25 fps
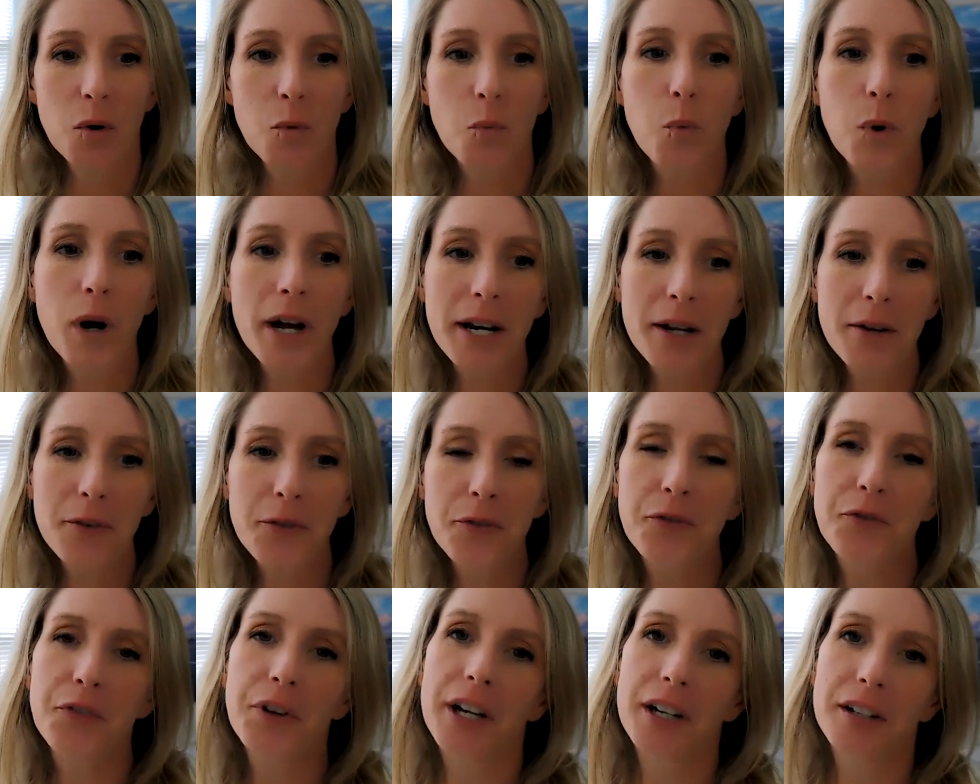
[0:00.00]
What if
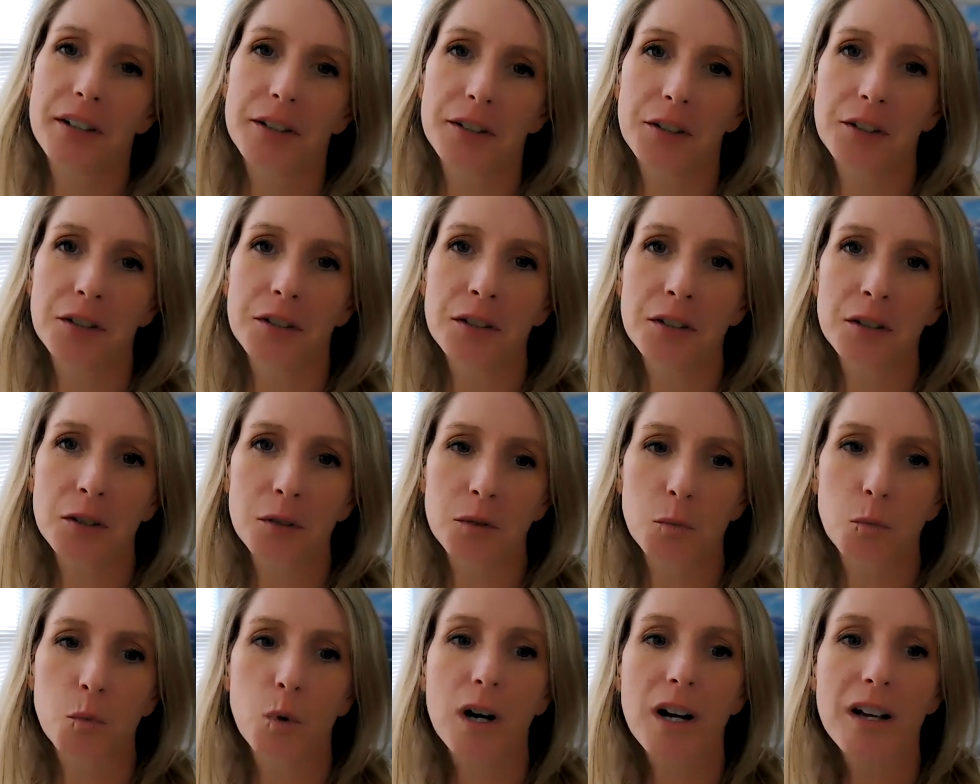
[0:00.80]

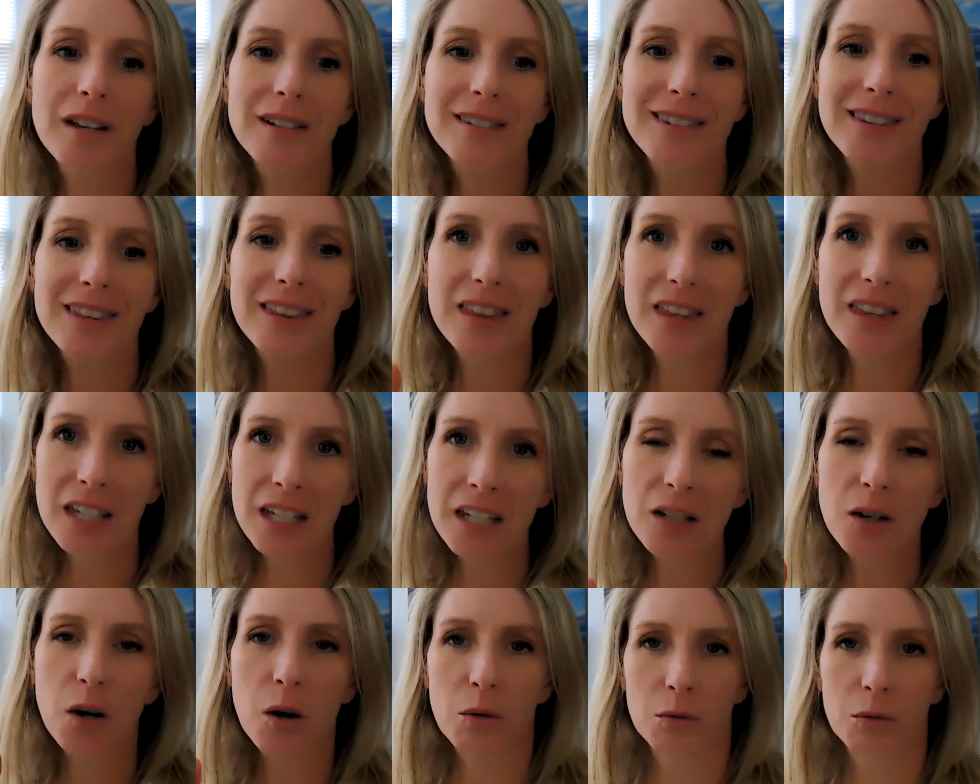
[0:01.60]
failure was
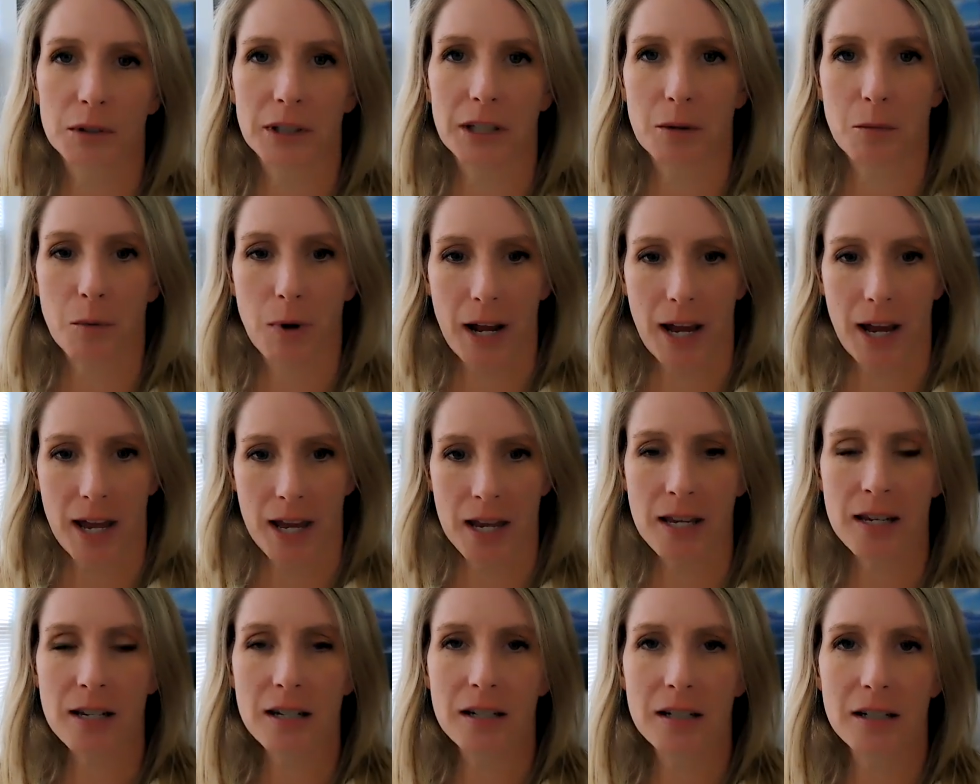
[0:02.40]
the only
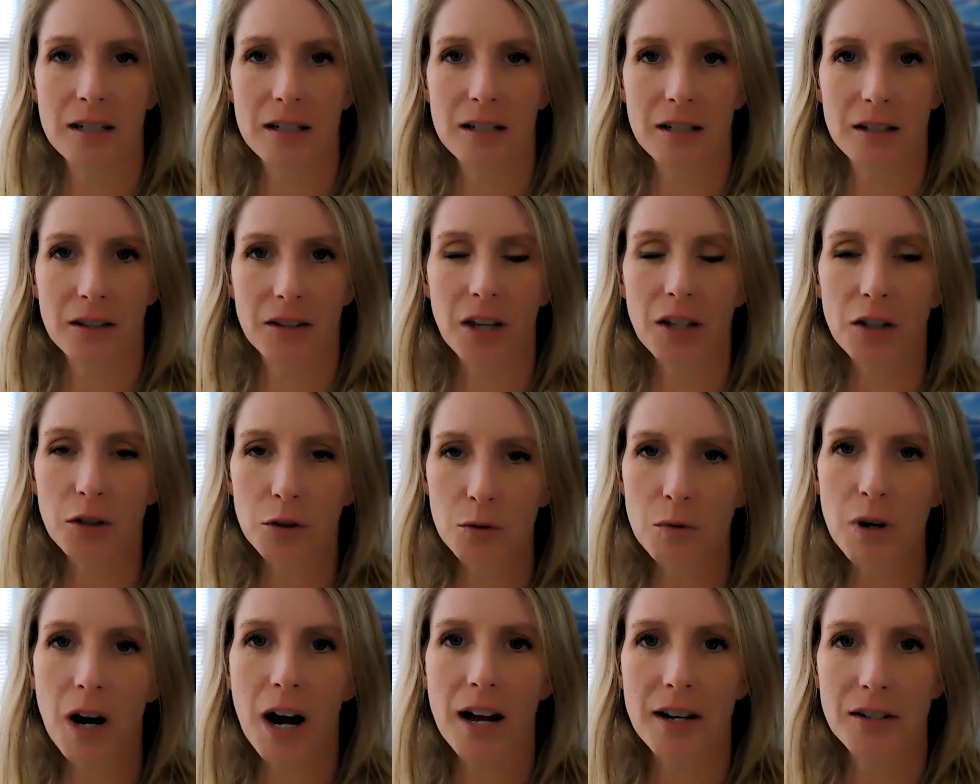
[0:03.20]
way that
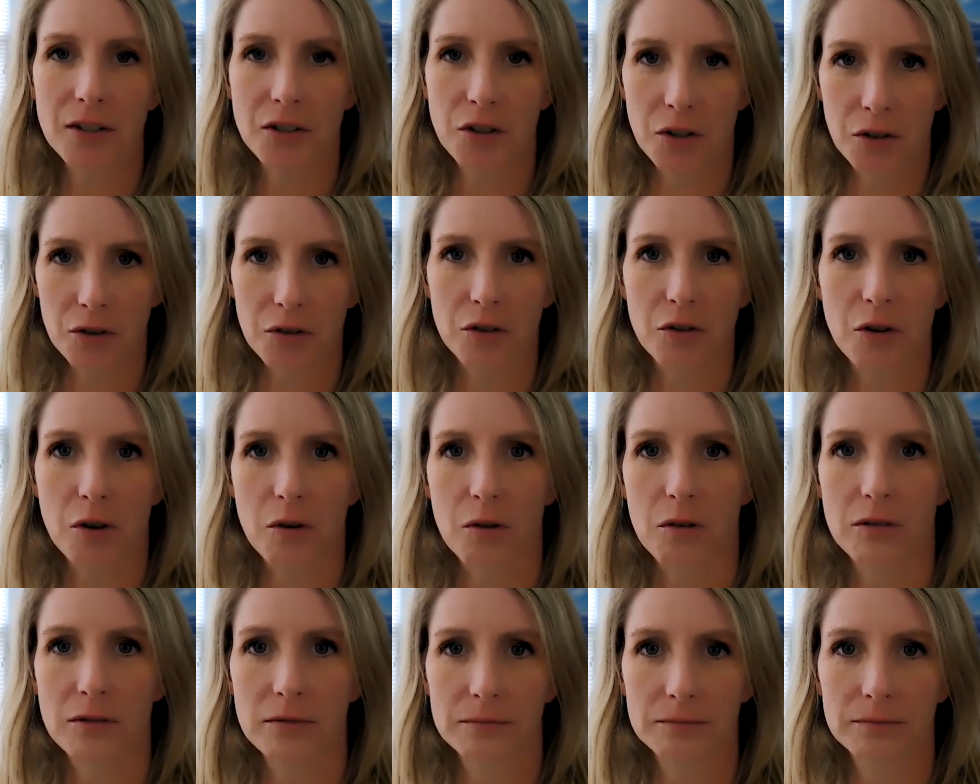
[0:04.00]
you got to your
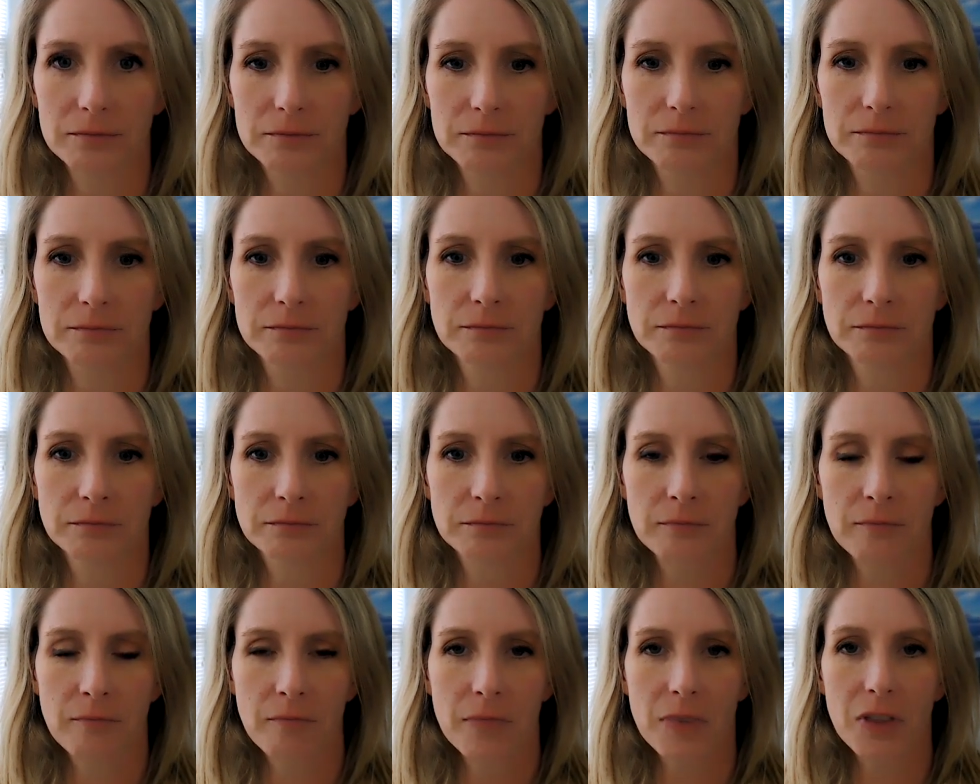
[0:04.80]
goal?
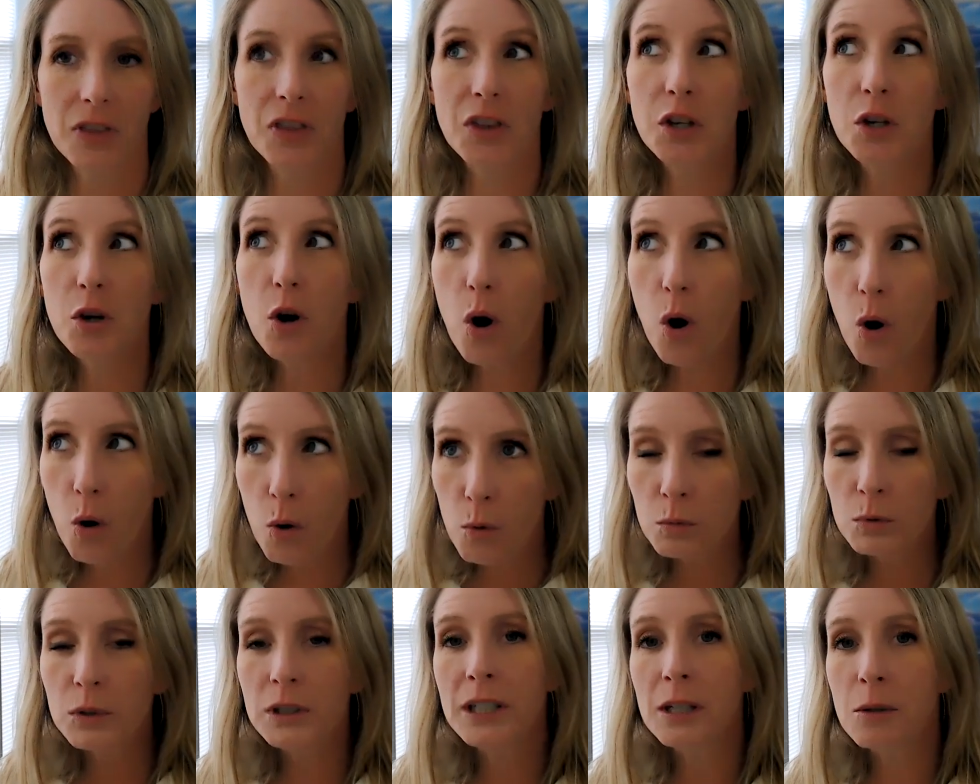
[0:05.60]
The
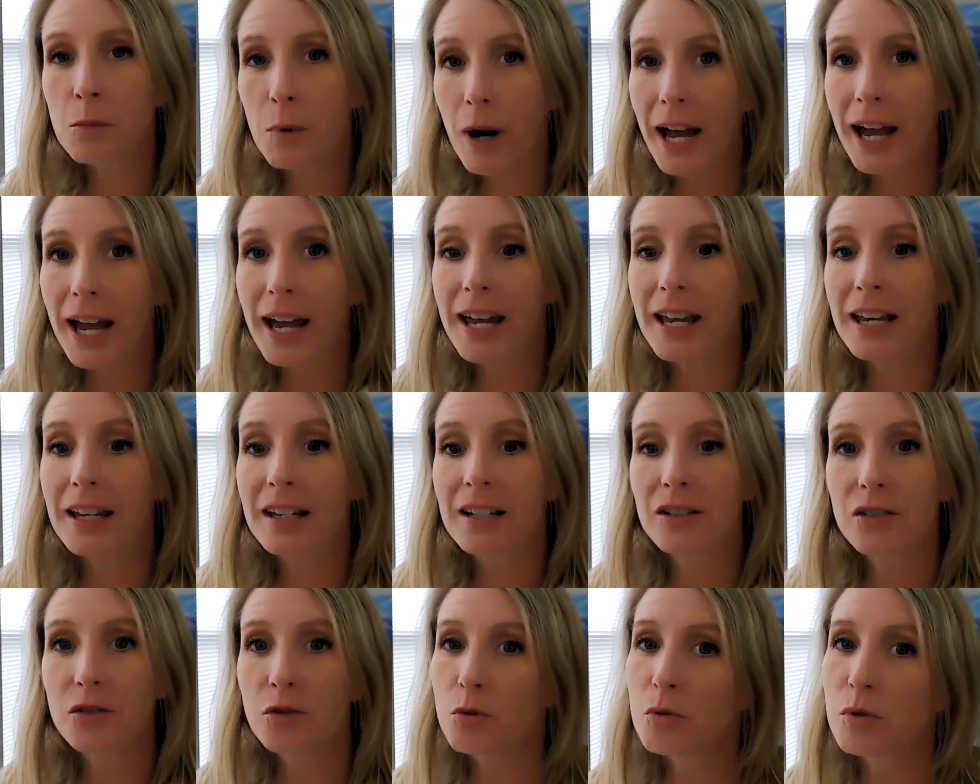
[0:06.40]
only
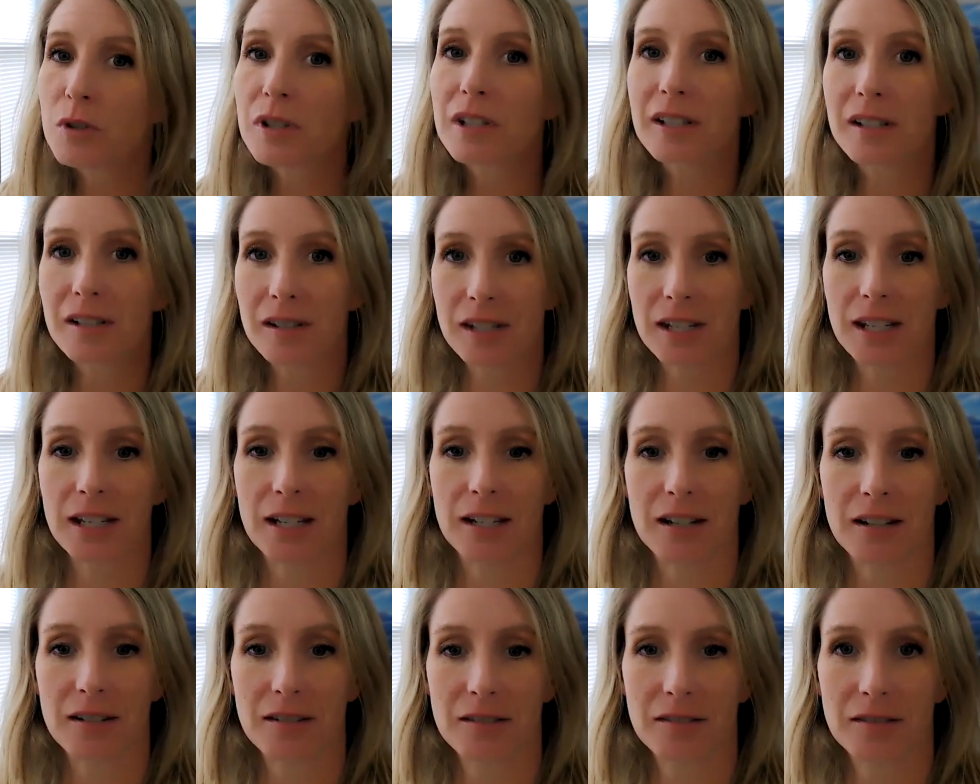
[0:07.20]
way to
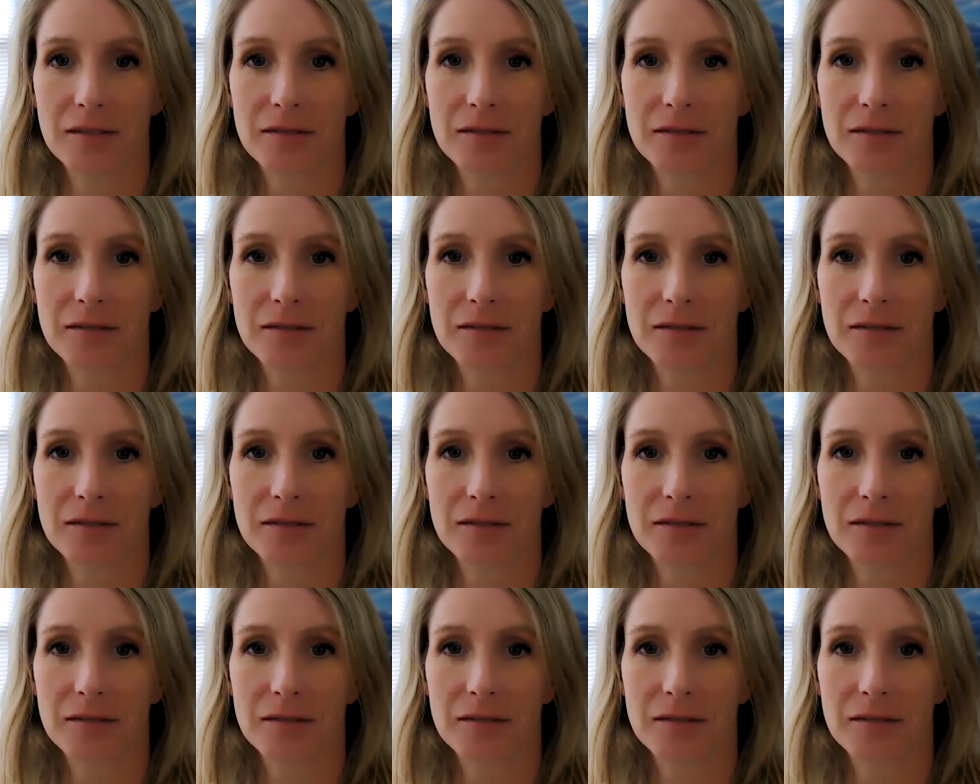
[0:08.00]
succeed?